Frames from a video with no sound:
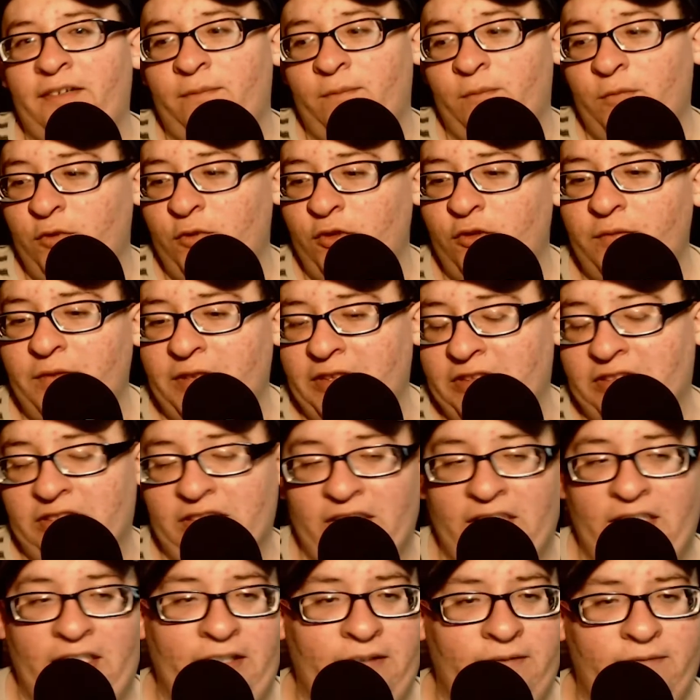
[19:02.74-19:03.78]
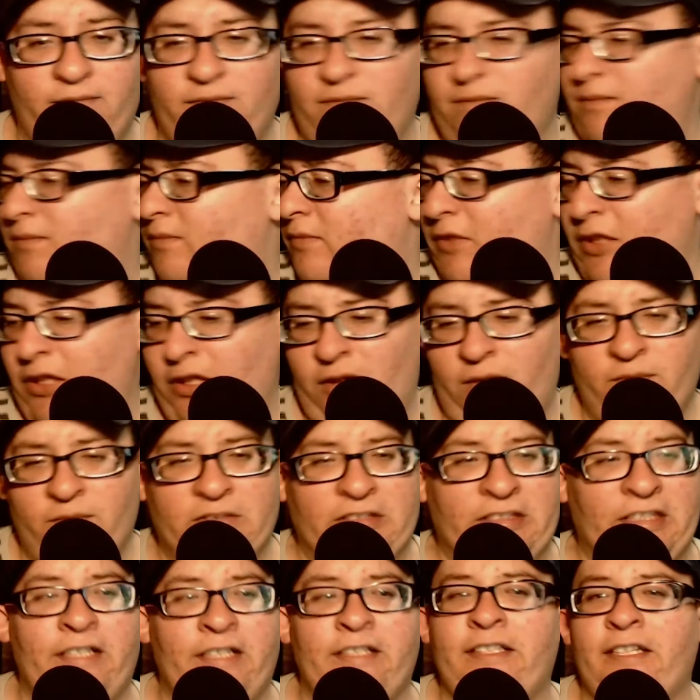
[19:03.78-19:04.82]
of movies at um,
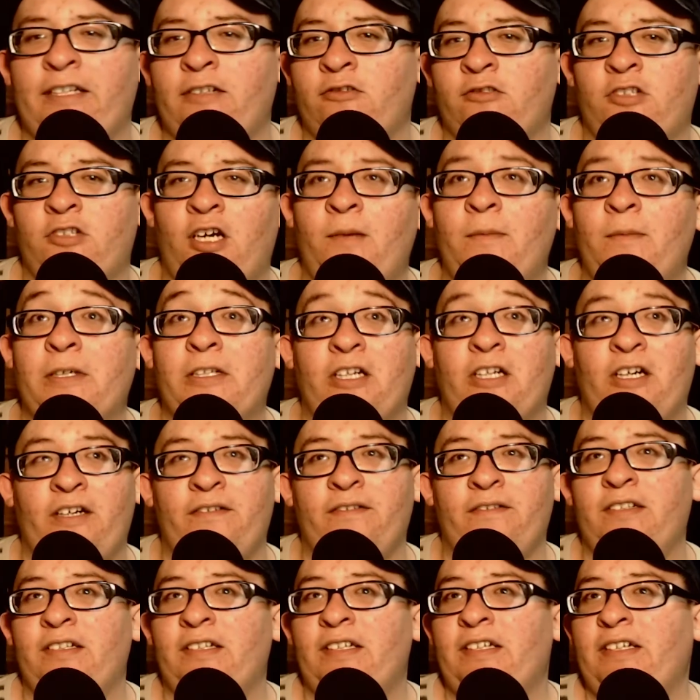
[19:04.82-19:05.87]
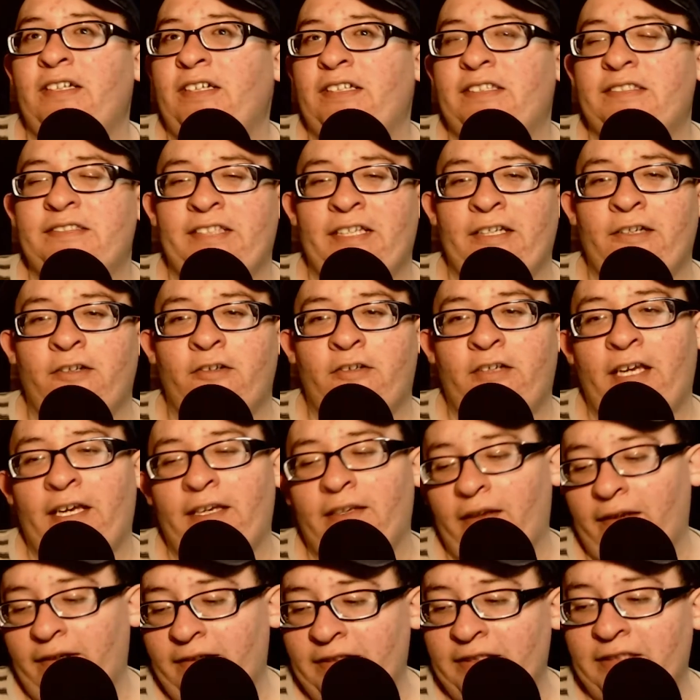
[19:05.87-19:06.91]
San Diego Comic Con and say, okay,
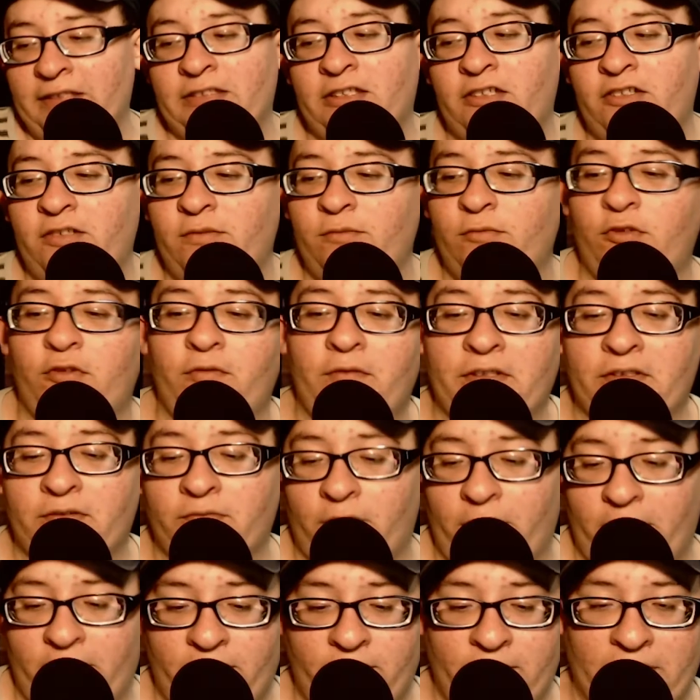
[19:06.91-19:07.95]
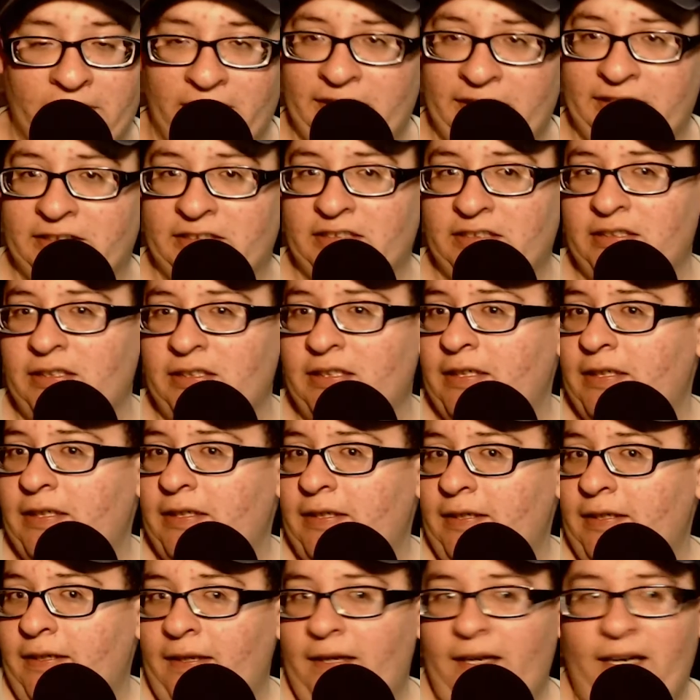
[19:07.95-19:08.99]
like these are the movies we're gonna release,
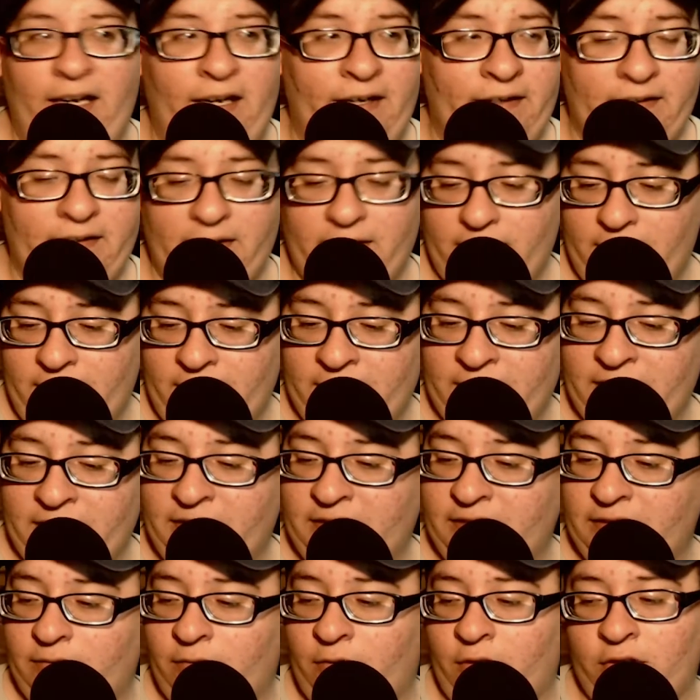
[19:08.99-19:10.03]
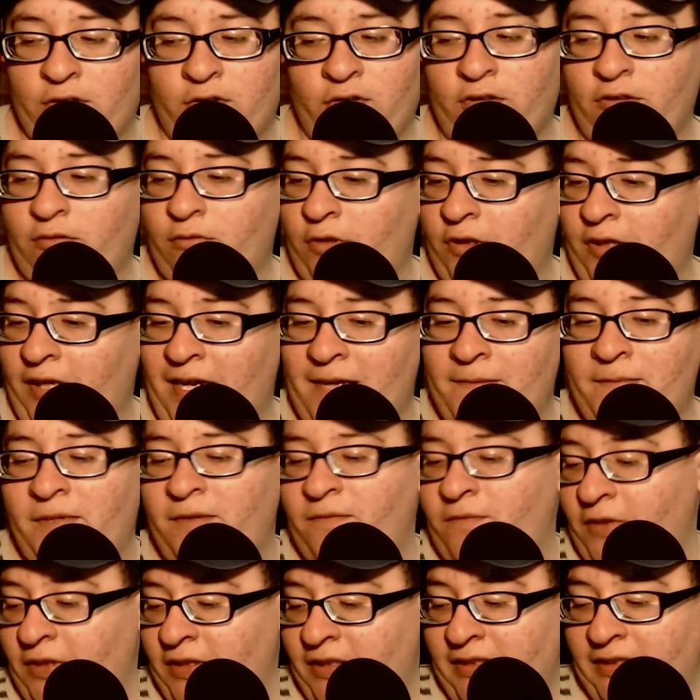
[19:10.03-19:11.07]
and the we're we're aiming
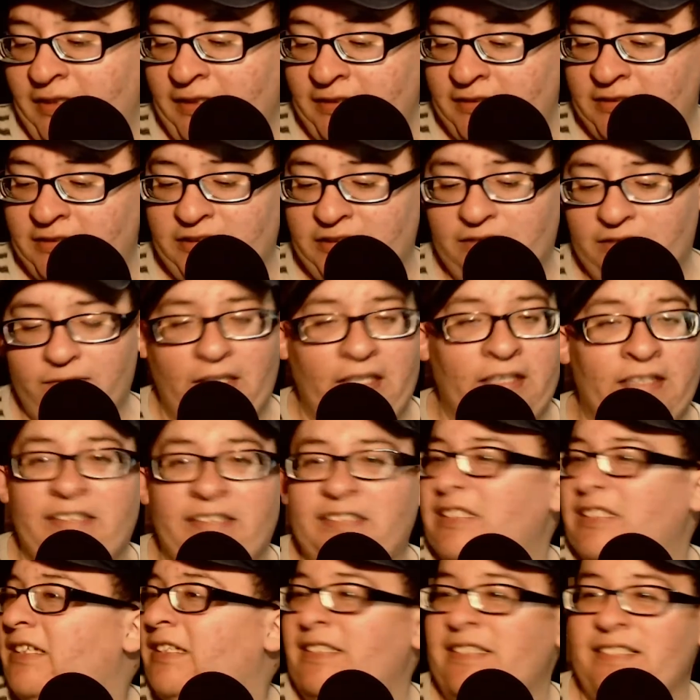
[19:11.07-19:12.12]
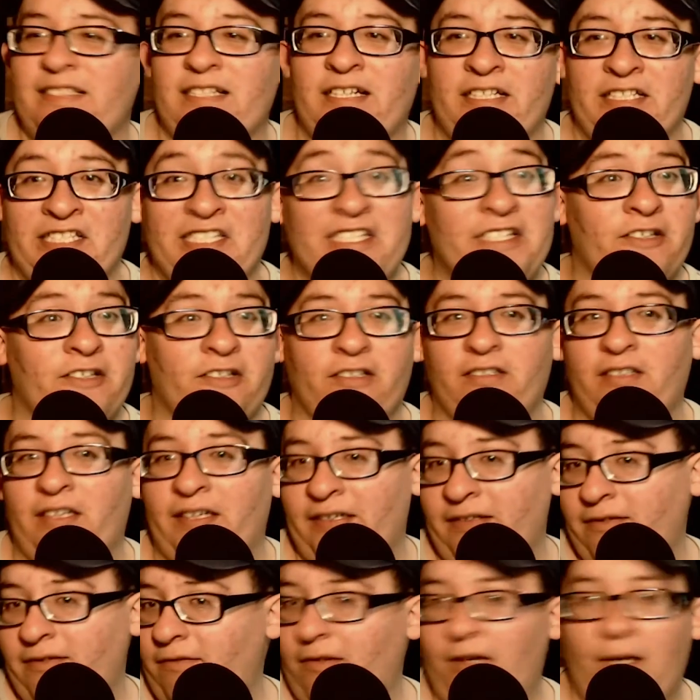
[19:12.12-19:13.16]
for these at least a, a year.
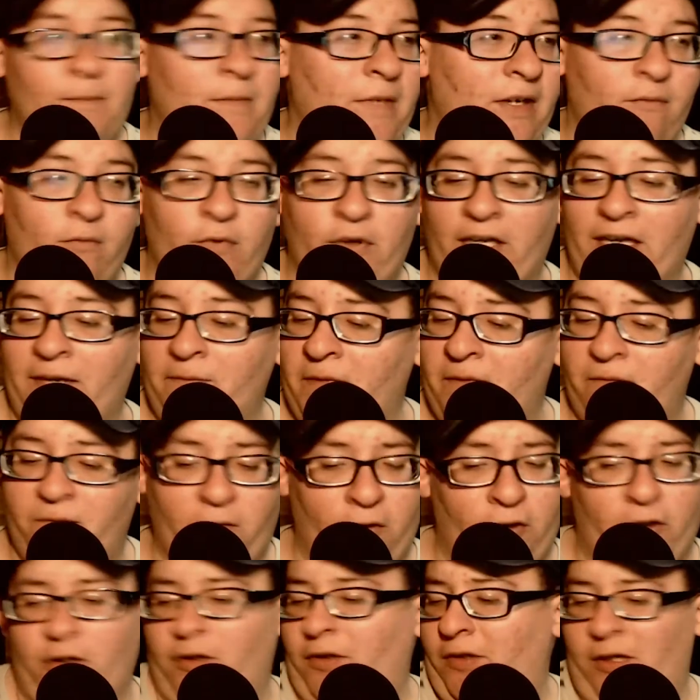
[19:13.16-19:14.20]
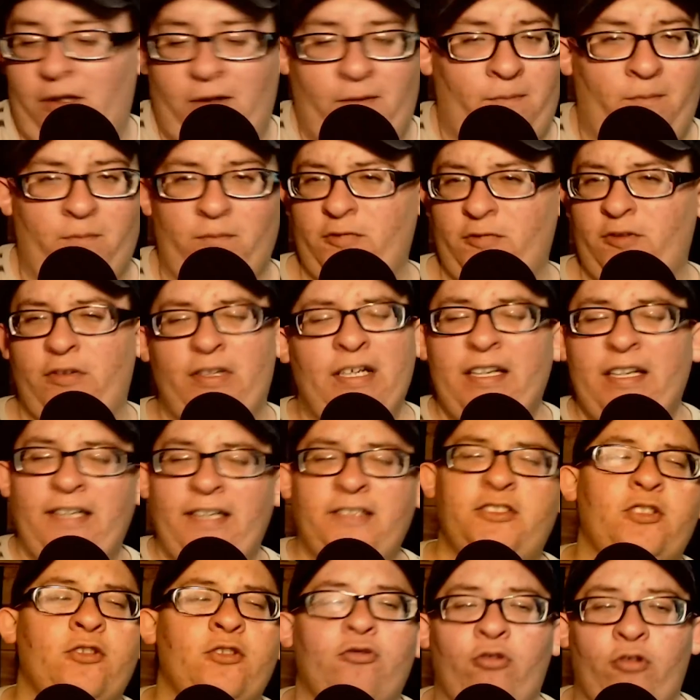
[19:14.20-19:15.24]
Like I'm, we're aiming for um, Green
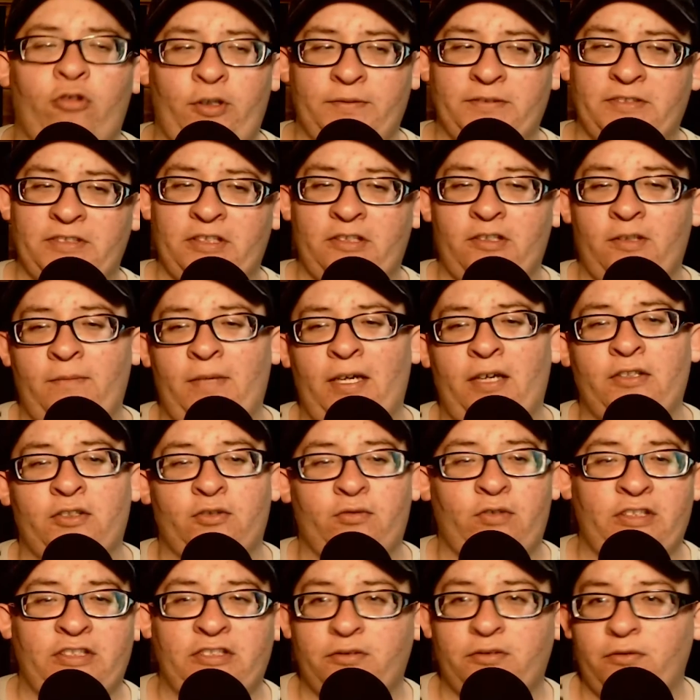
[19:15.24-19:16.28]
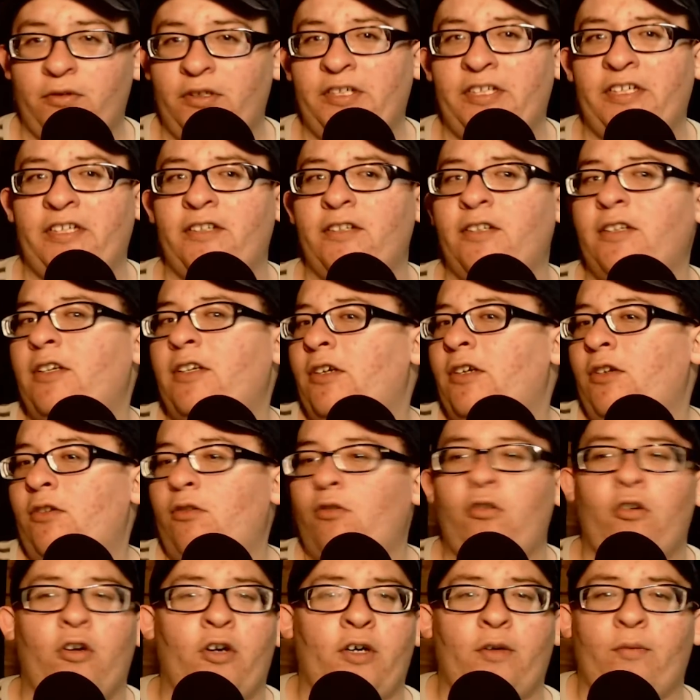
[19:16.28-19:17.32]
Lantern Corps to come out in 2020,
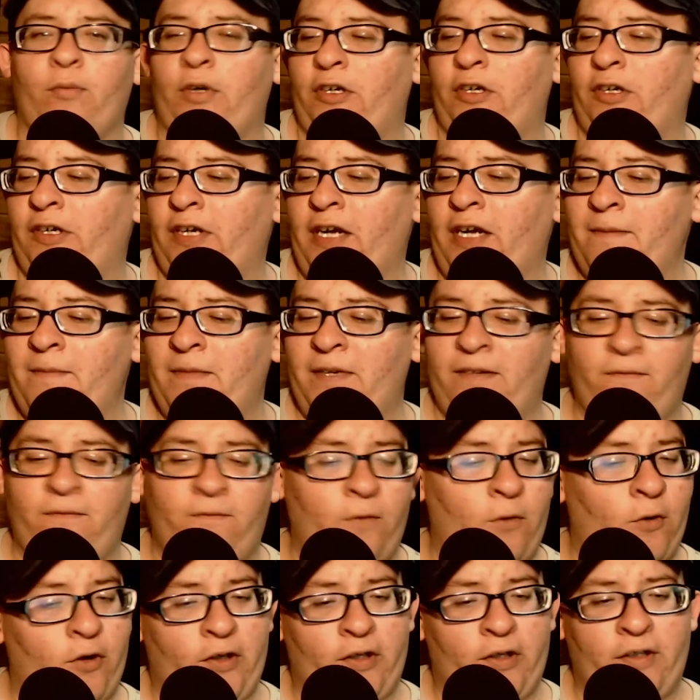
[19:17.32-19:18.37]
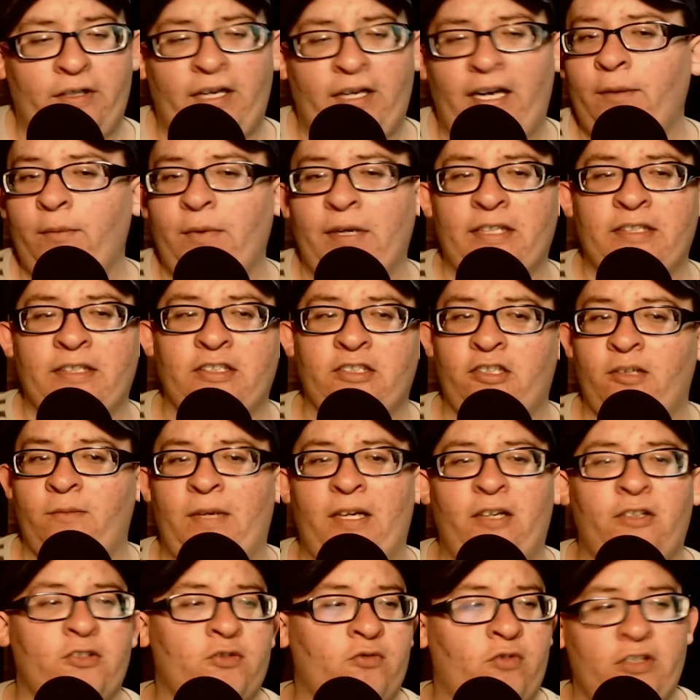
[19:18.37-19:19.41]
or we're aiming for Nightwing to come
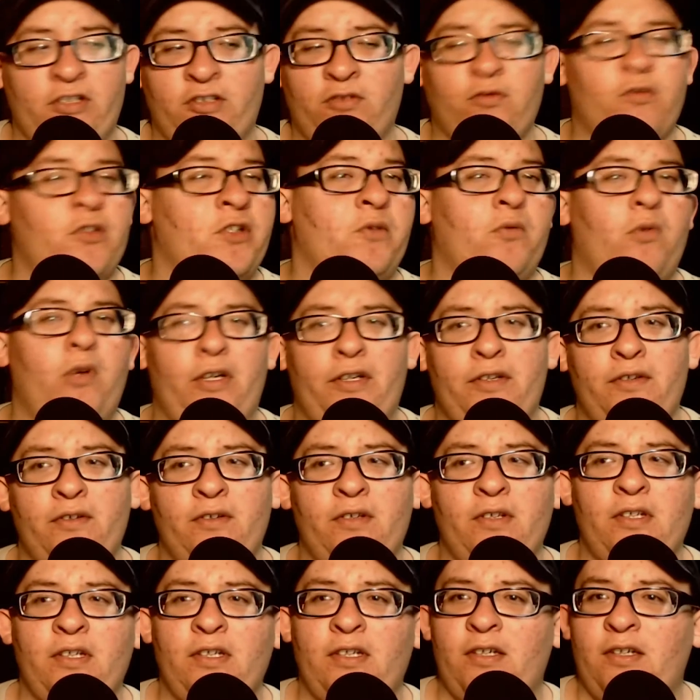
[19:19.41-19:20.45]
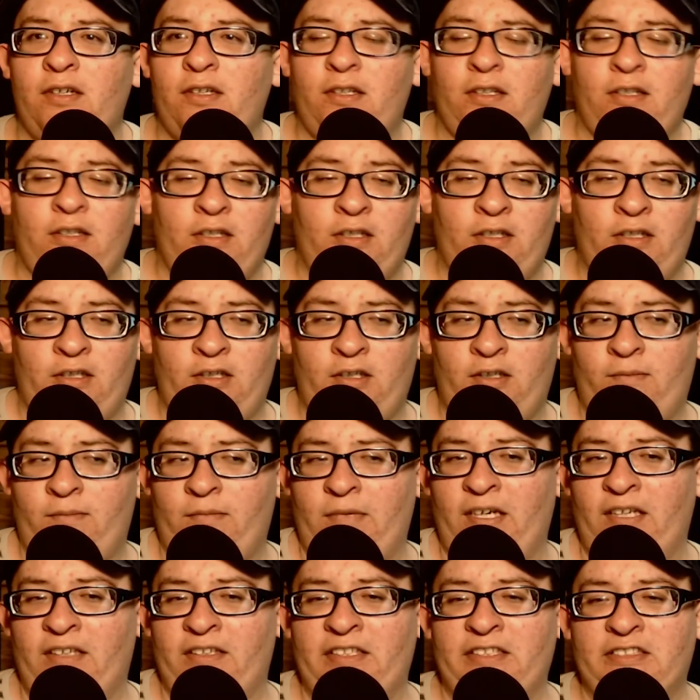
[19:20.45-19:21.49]
out in 2021. Um,
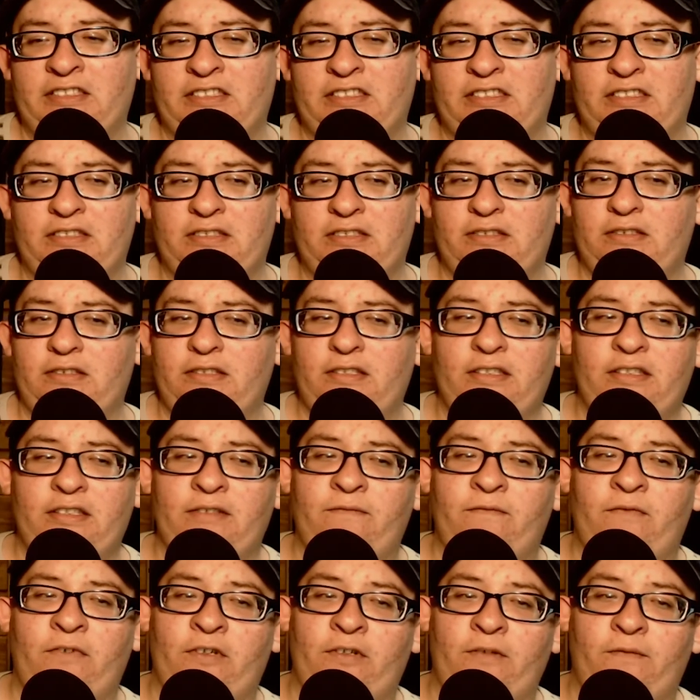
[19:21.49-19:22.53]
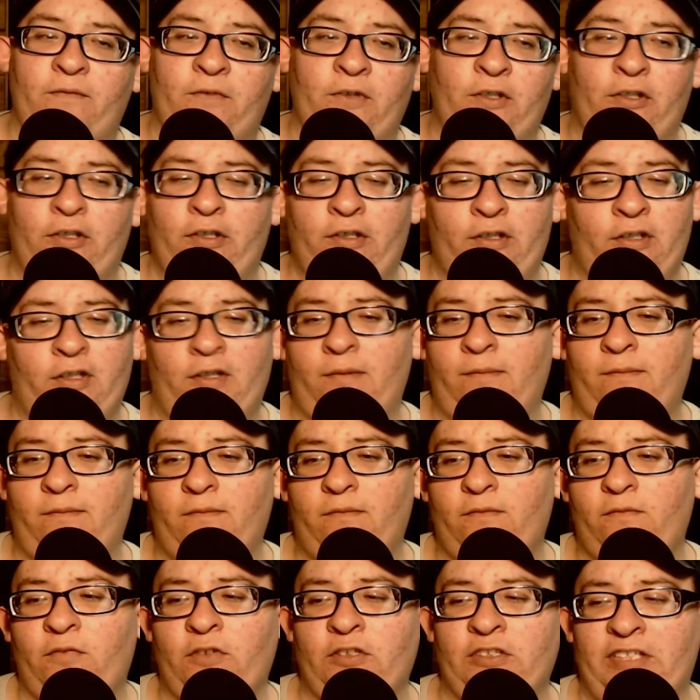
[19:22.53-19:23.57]
at least eh, for for
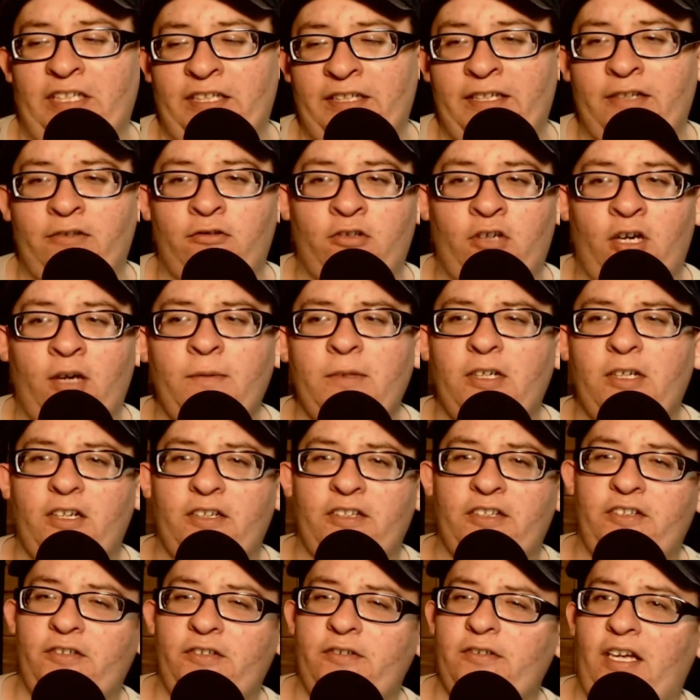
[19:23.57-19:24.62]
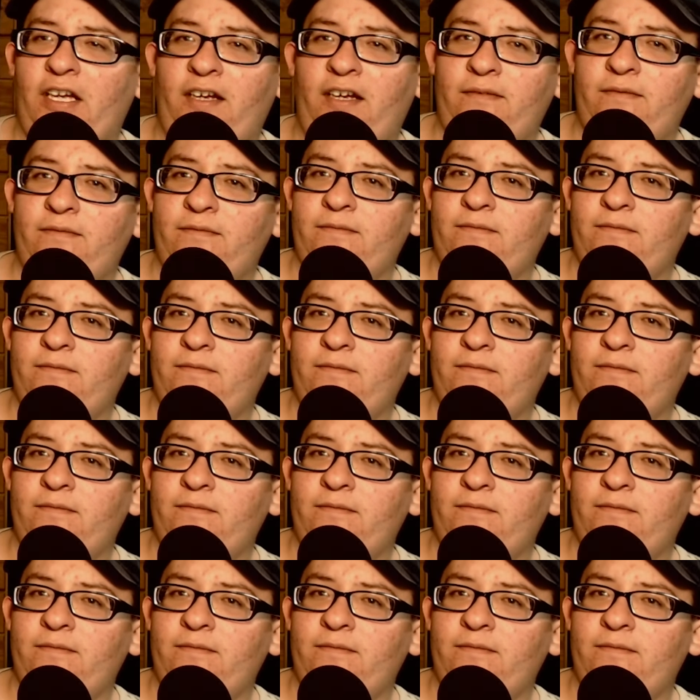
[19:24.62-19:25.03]
um, for San Diego Comic Con to do that.